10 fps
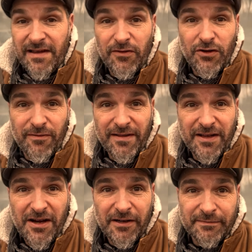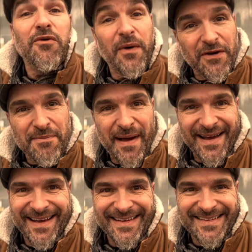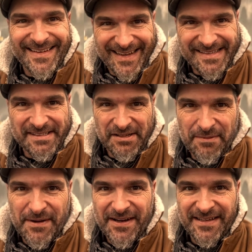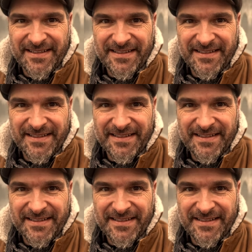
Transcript: have a look around the car. Welcome back to the Classic Saab Guy.